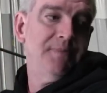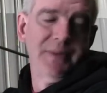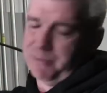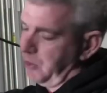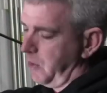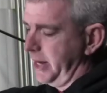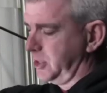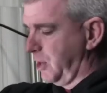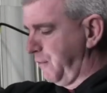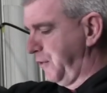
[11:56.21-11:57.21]
I'm gonna go ahead and
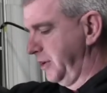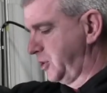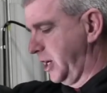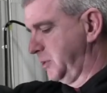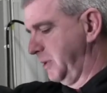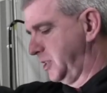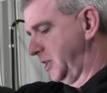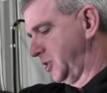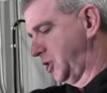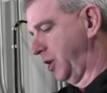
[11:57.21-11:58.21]
start filling transmission.
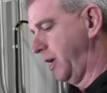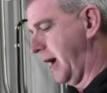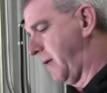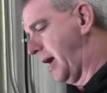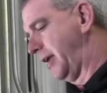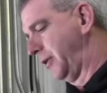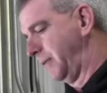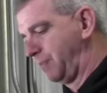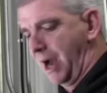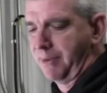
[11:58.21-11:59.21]
I'll show you how I do
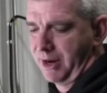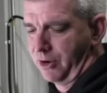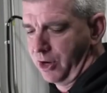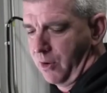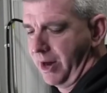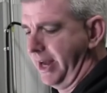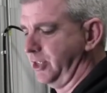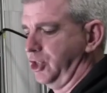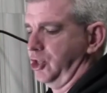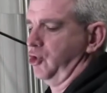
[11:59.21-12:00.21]
it. I'm not gonna go ahead
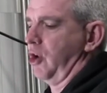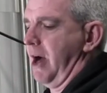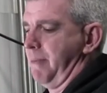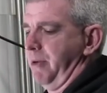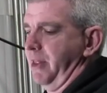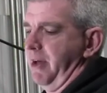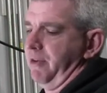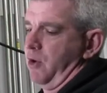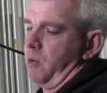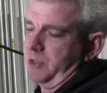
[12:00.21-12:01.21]
and just drop
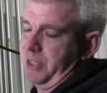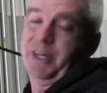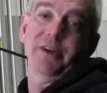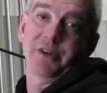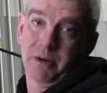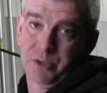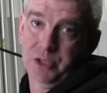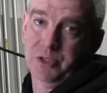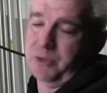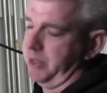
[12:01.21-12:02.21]
11 quarts in here. Don't
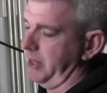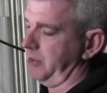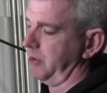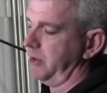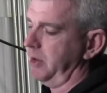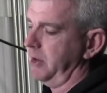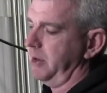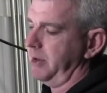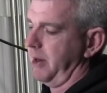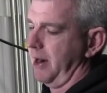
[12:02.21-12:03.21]
you do it either
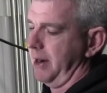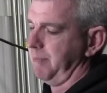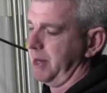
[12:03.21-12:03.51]
all right,